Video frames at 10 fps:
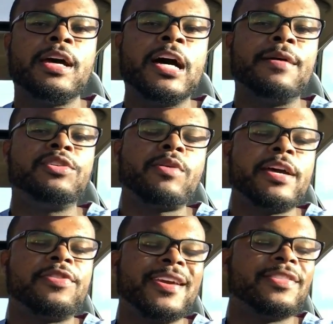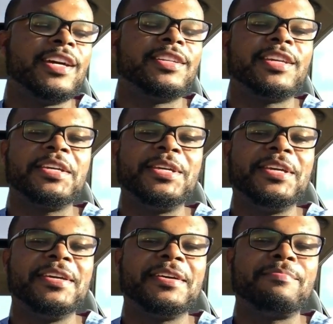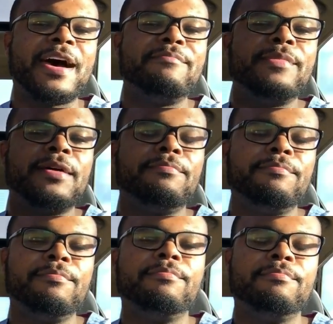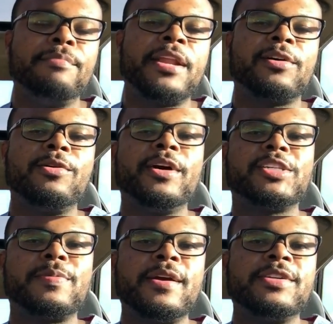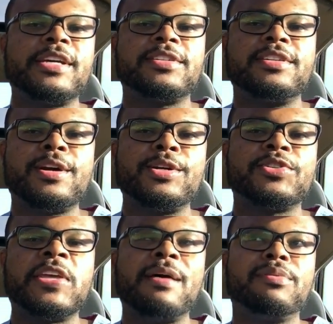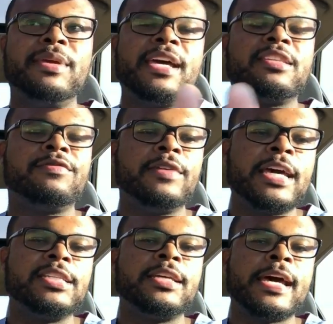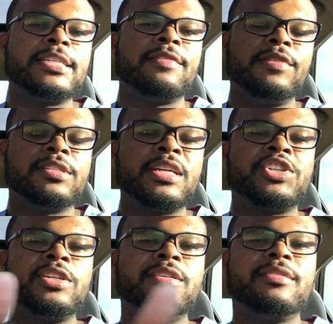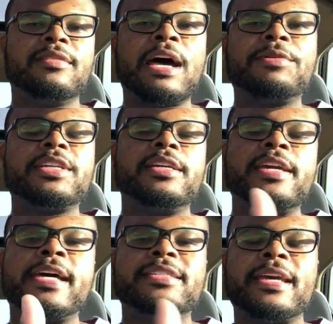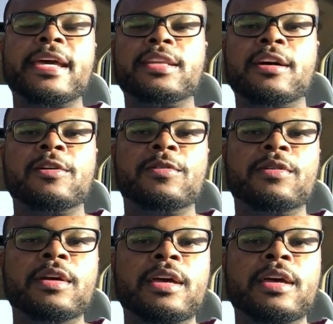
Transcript: Uh, do I think that the, my me medical experience as a nurse helped me as as a, as a physician? I would say yes and no.